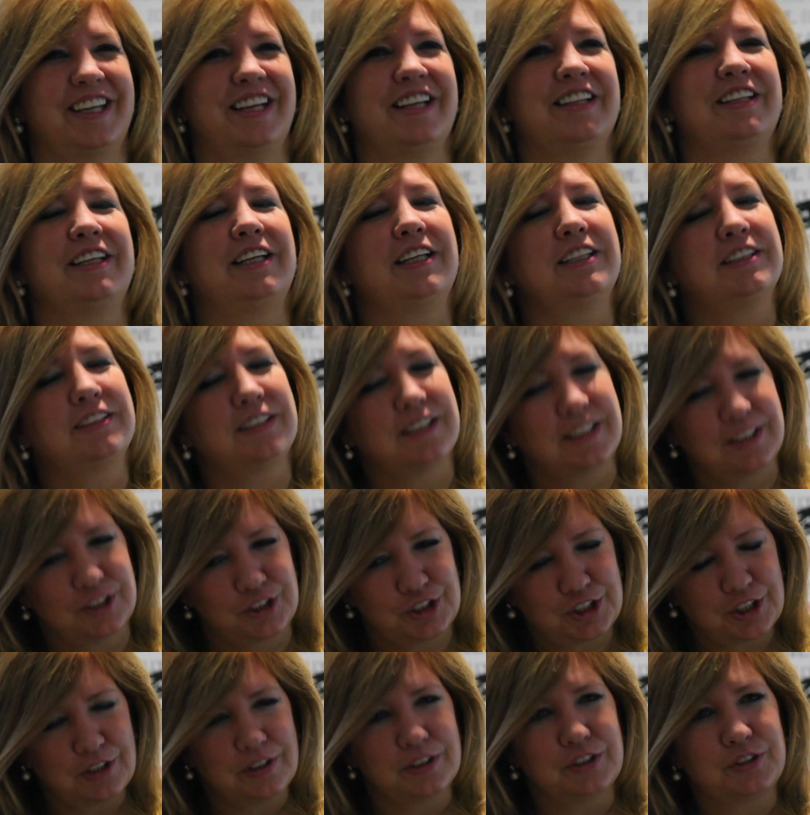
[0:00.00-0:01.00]
These
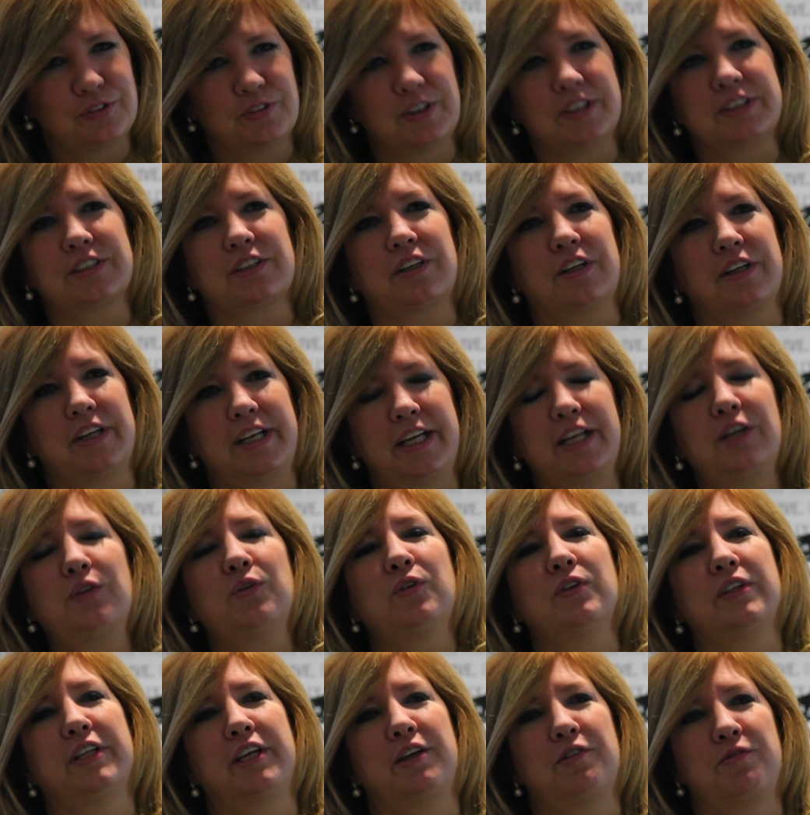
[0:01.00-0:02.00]
insurance risks are
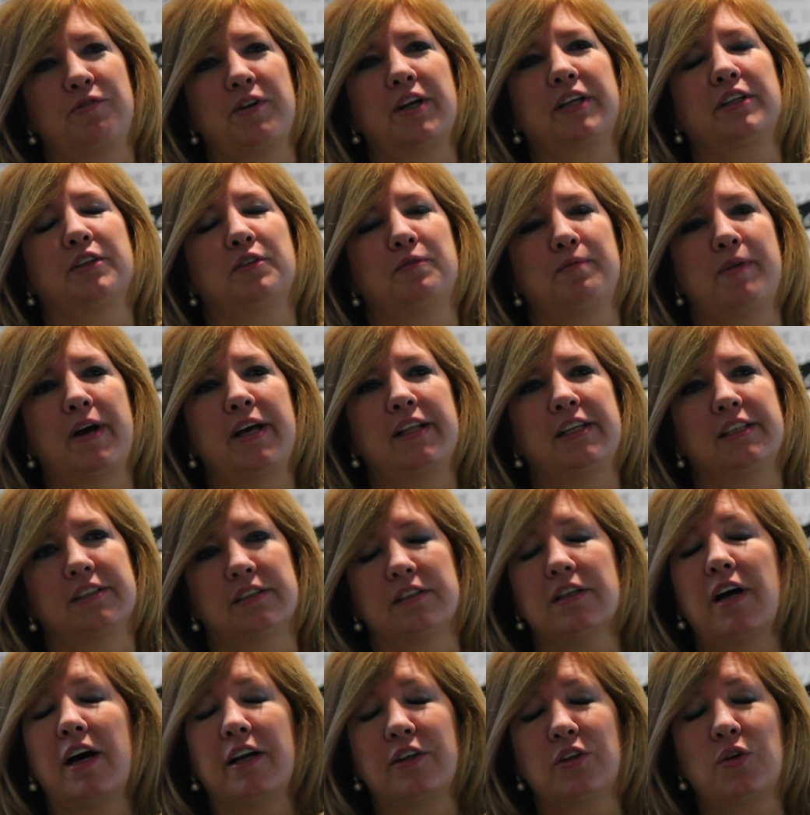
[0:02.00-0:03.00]
equally affected by these
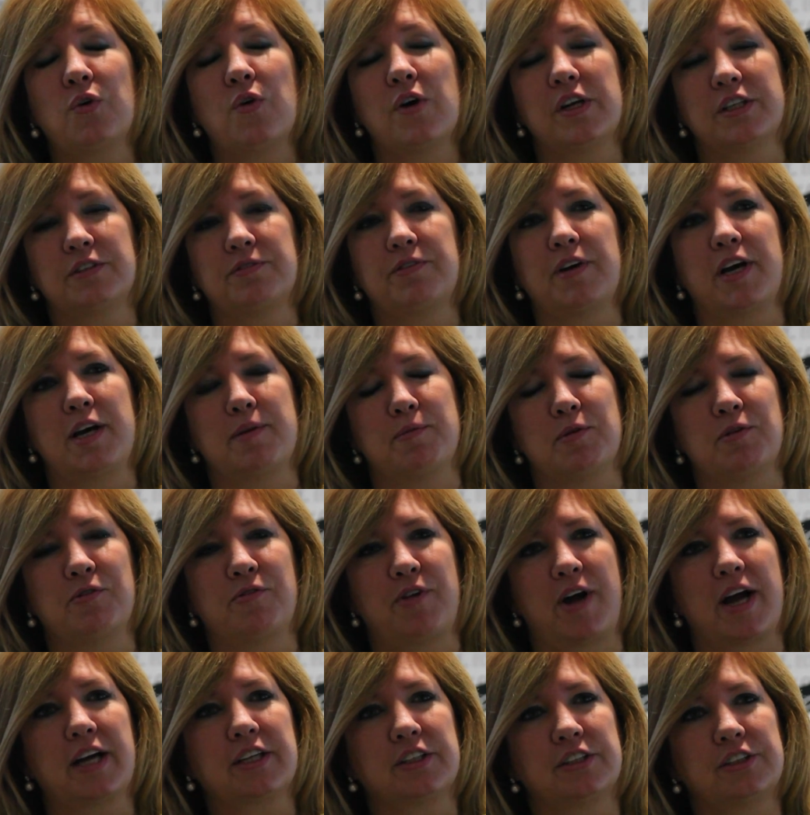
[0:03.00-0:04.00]
non-quantifiable
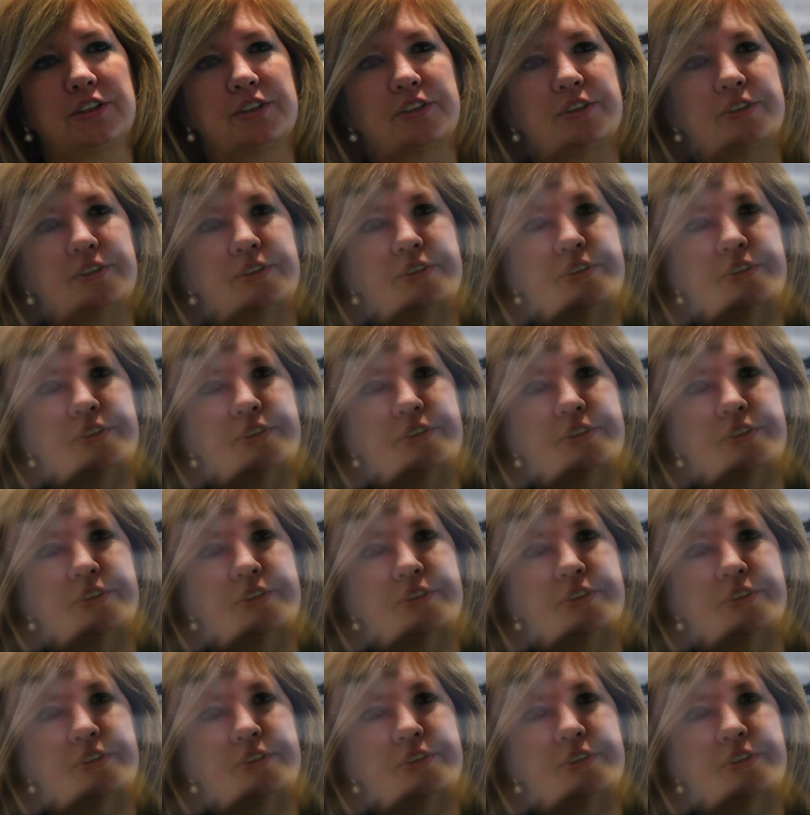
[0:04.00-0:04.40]
factors.